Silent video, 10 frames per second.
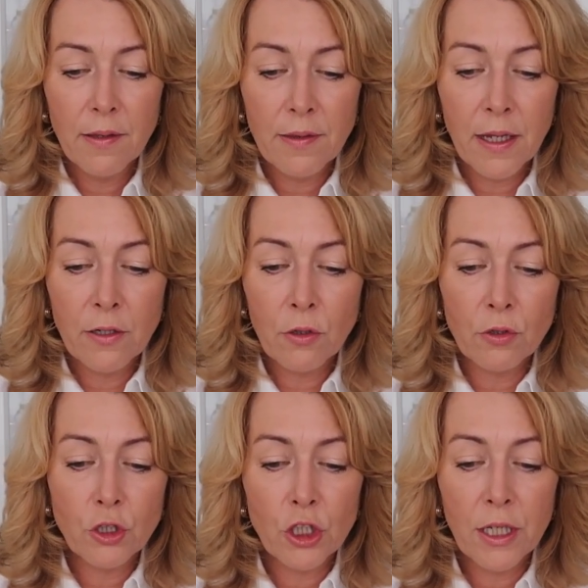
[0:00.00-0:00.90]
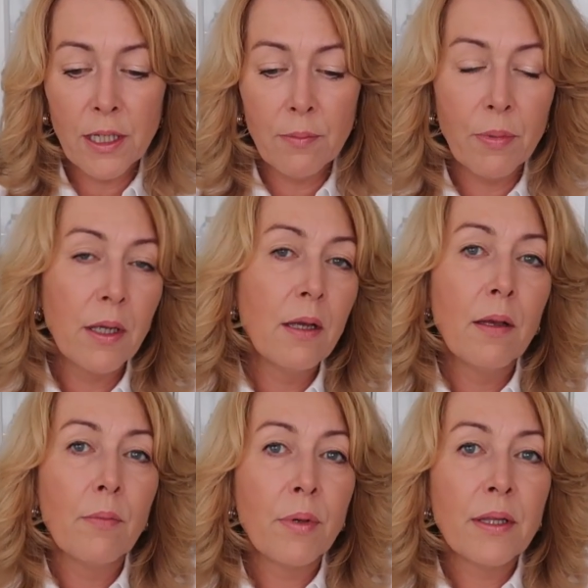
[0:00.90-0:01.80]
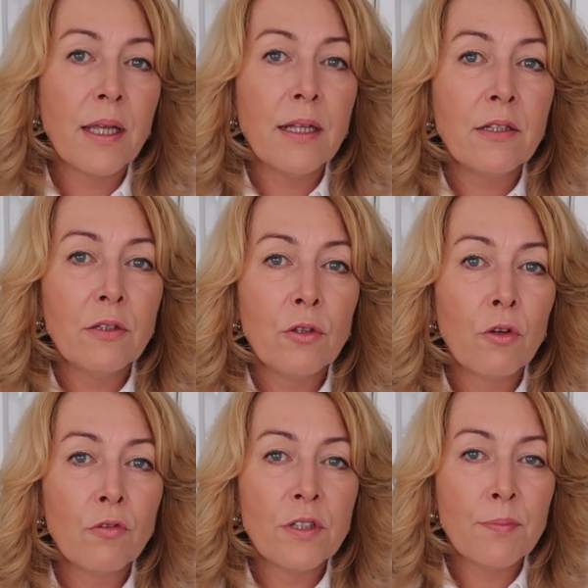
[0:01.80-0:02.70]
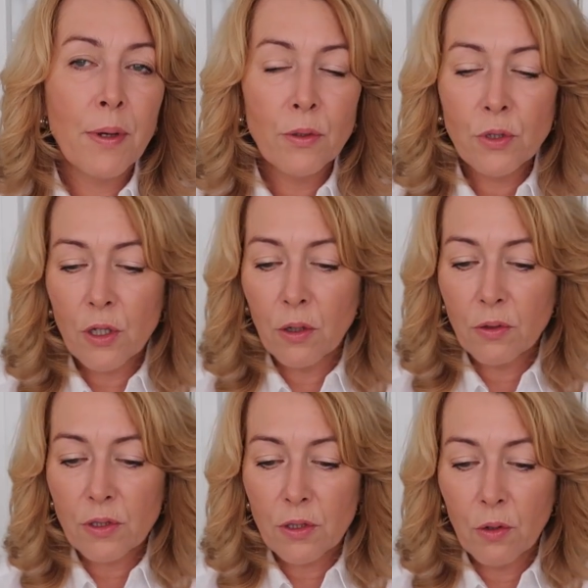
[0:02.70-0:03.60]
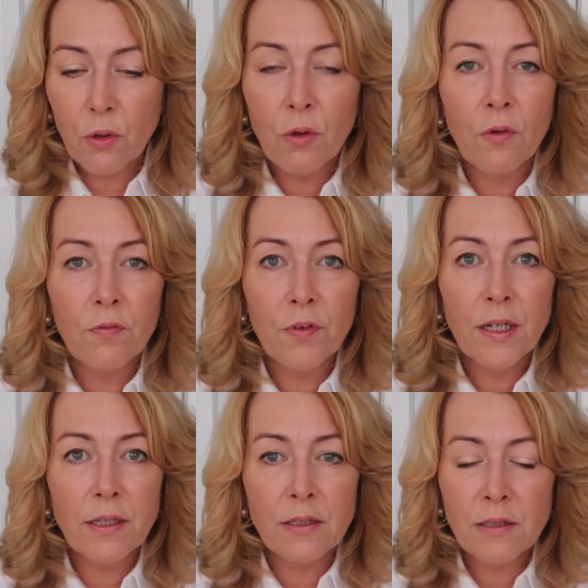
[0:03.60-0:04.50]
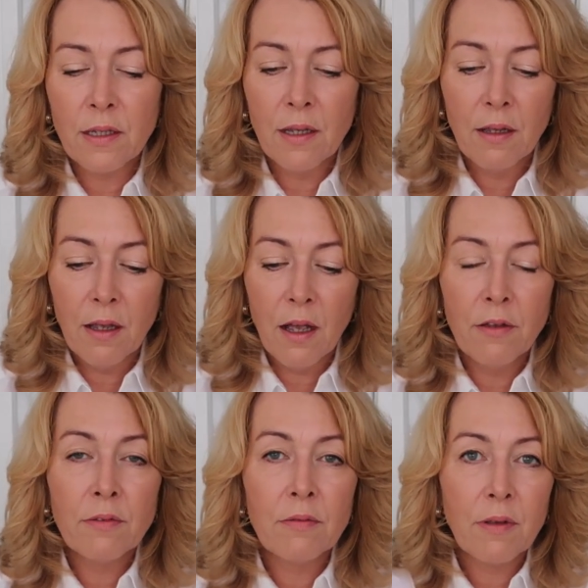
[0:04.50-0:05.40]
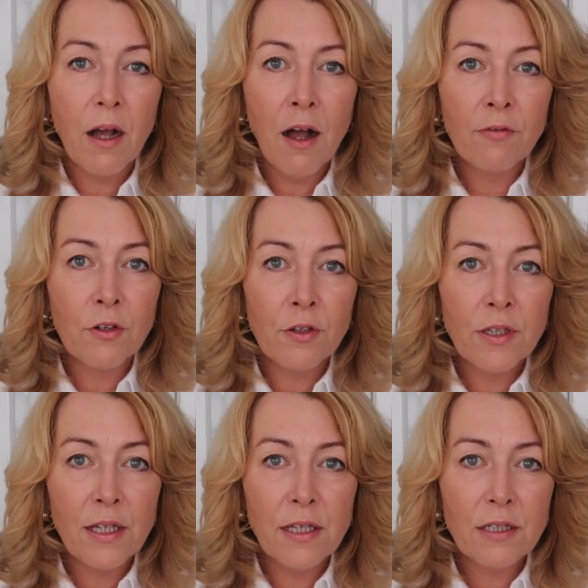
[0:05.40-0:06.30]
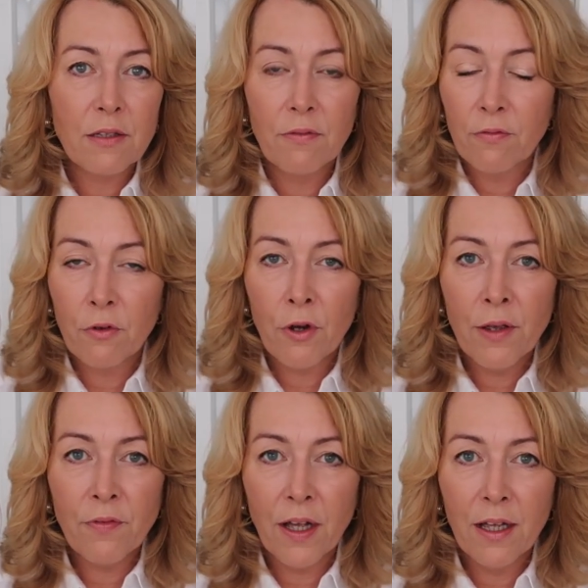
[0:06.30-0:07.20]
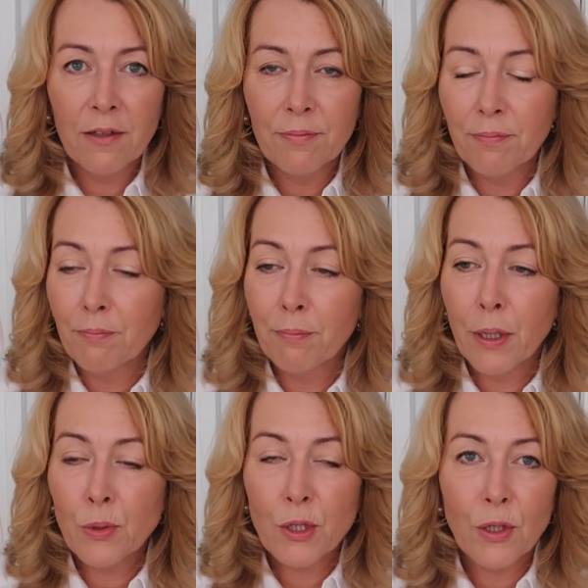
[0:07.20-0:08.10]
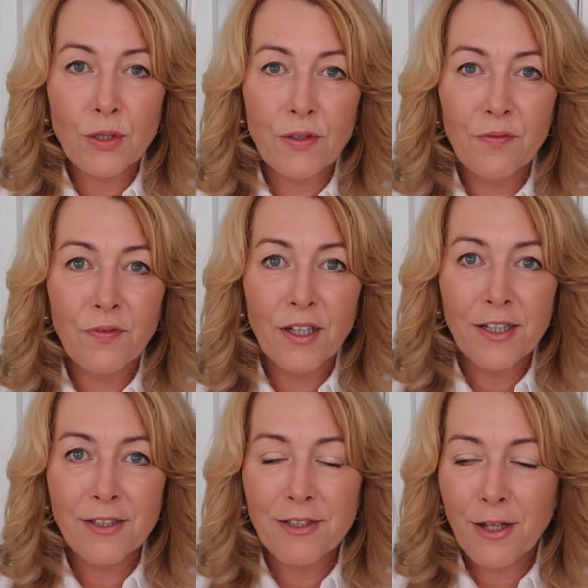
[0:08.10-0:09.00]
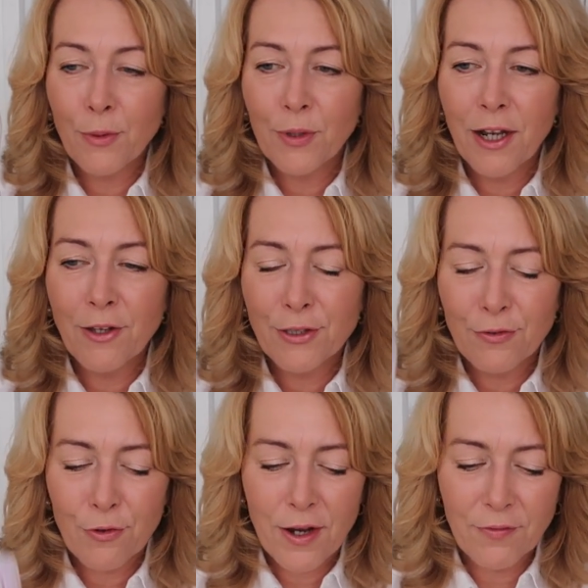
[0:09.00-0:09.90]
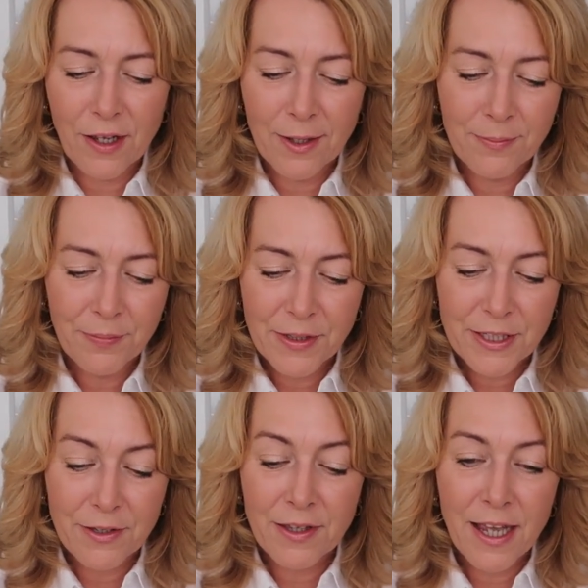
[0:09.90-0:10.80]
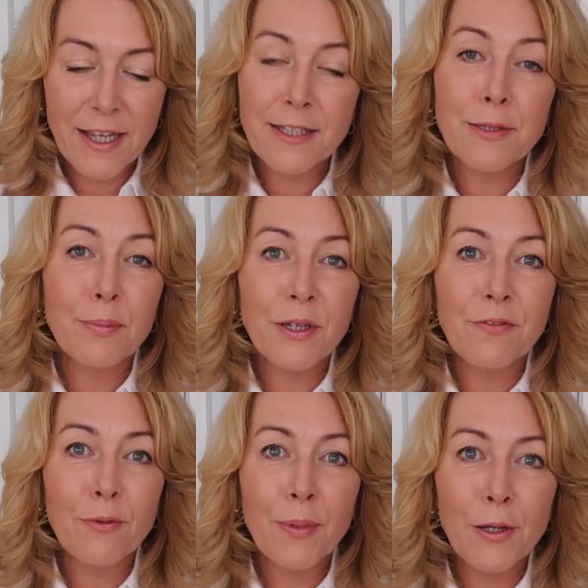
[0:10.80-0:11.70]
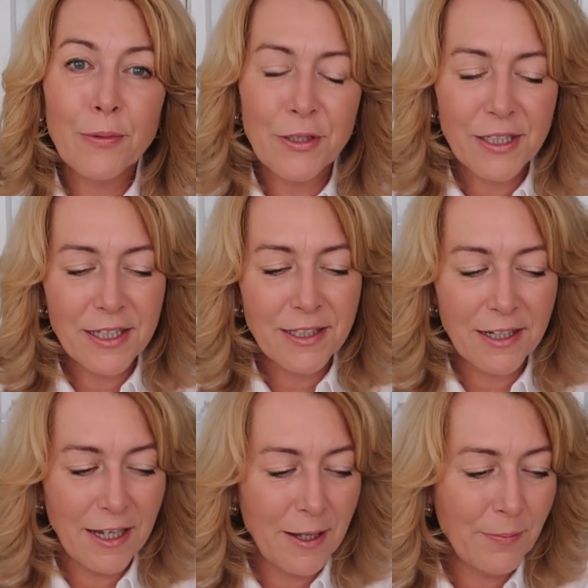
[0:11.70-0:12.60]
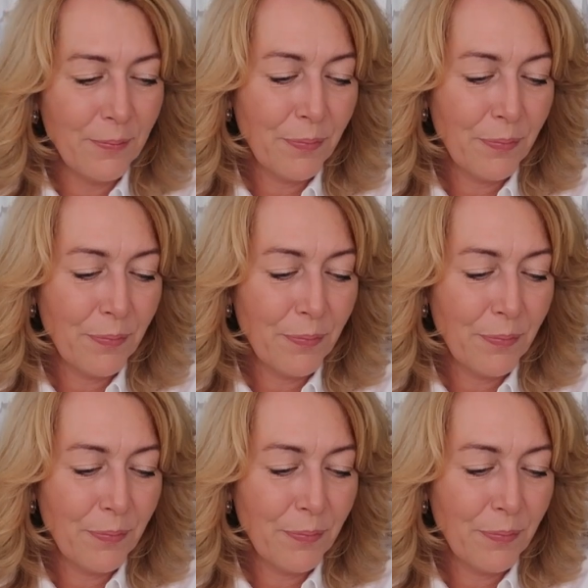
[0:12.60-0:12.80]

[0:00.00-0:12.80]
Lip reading: They're not cheap, but then nor is Botox or fillers, and I've got this forever. Botox and fillers don't last forever, so that is a bit of a bonus, isn't it?